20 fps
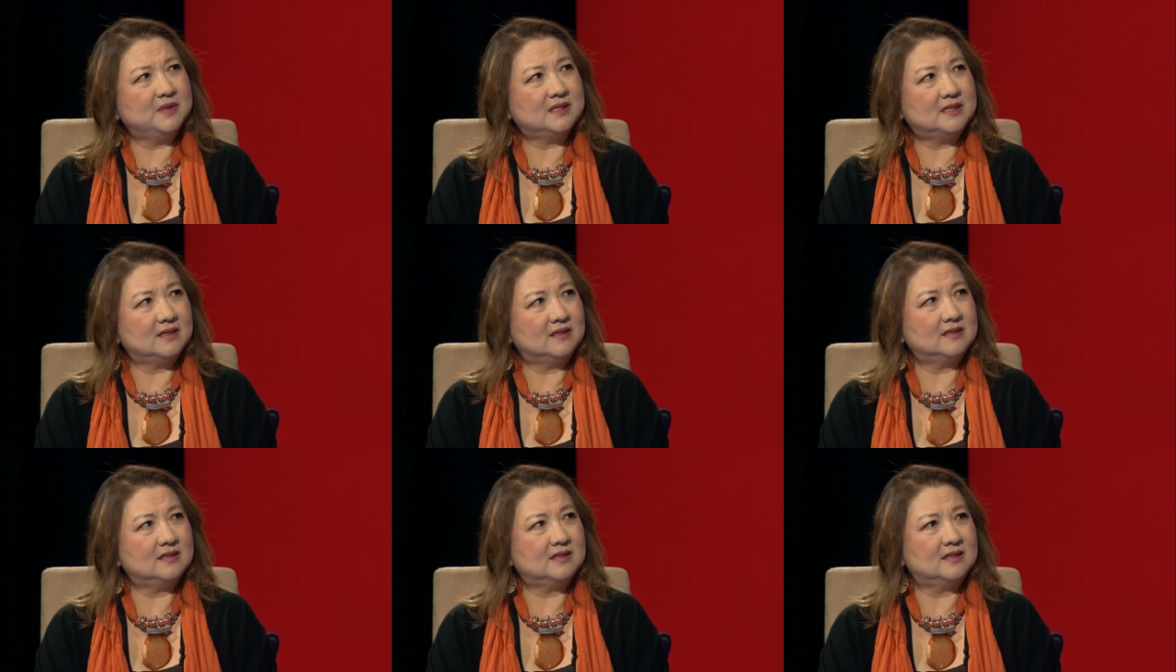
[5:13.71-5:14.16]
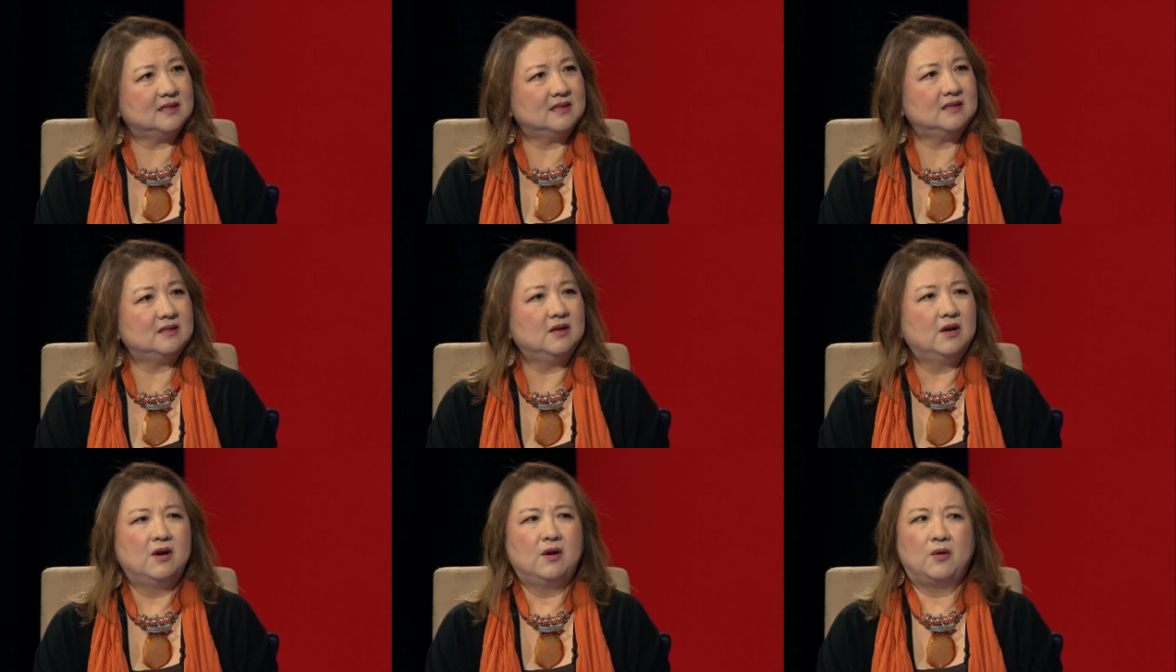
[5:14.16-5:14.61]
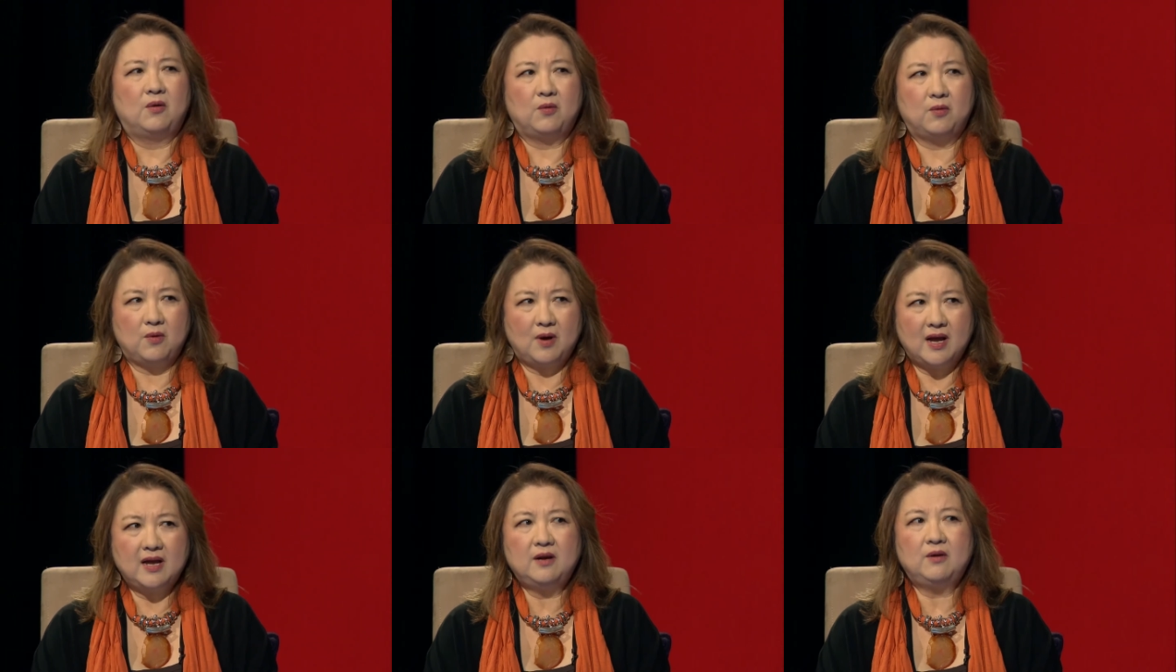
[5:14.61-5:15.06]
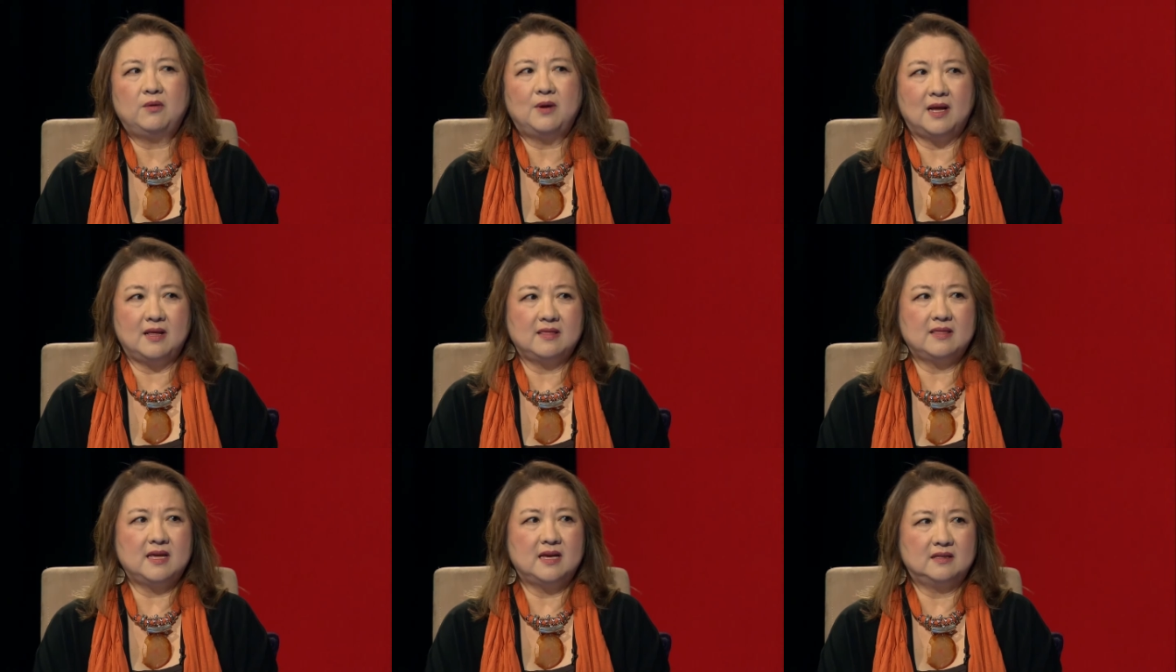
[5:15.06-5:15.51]
citizen right
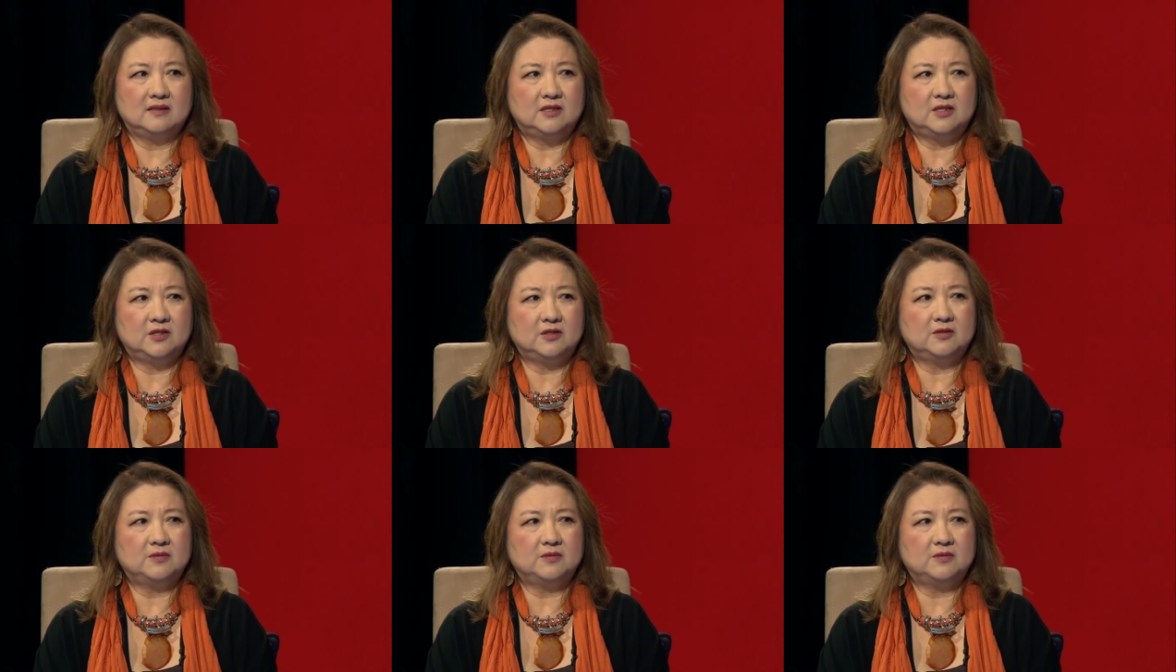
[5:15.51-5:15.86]
around then too.